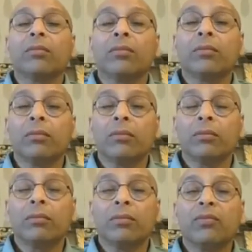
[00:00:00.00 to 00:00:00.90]

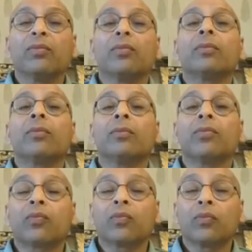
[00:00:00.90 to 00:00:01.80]

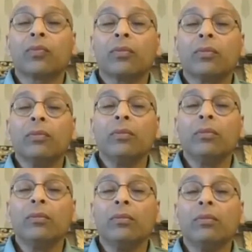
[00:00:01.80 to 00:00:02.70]

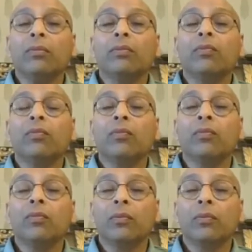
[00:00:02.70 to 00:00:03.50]
(silent)